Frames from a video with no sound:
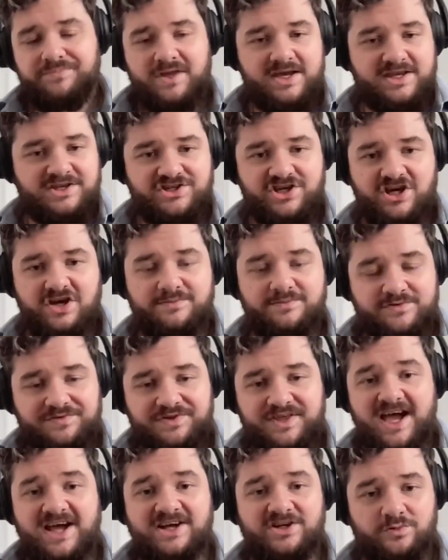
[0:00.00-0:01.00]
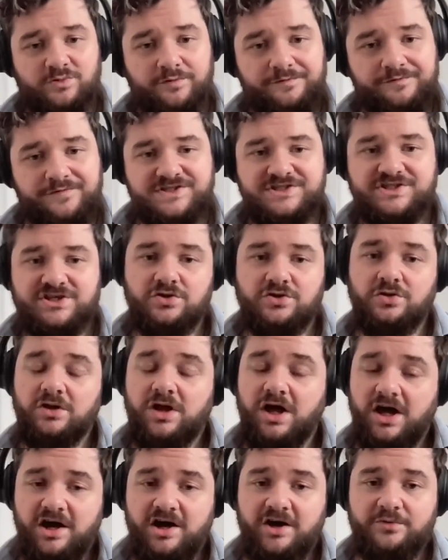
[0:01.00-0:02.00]
in terms of the actual physical
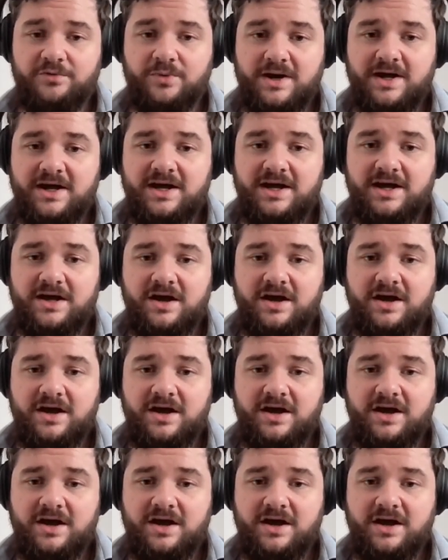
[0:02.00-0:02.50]
hardware.